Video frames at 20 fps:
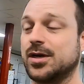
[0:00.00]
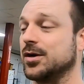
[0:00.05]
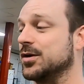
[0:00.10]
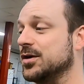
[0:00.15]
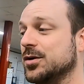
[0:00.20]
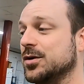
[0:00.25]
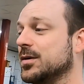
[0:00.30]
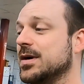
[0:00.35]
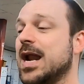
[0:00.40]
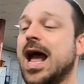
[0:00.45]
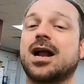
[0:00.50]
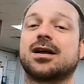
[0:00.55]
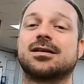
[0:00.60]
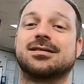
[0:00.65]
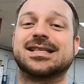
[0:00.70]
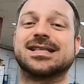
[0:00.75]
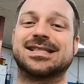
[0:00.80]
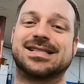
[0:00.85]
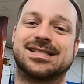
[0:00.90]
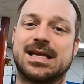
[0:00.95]
You're not
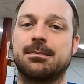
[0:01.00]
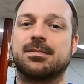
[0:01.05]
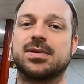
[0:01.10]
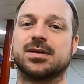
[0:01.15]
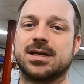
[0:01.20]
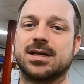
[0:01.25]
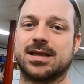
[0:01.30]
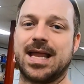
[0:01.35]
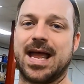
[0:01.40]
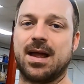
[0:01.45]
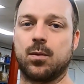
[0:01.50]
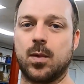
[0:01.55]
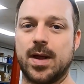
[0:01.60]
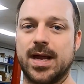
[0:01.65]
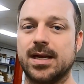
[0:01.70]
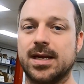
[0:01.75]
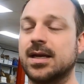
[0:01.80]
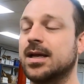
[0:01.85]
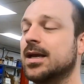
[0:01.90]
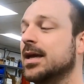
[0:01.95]
gonna assemble it that
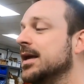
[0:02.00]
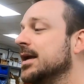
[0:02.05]
way.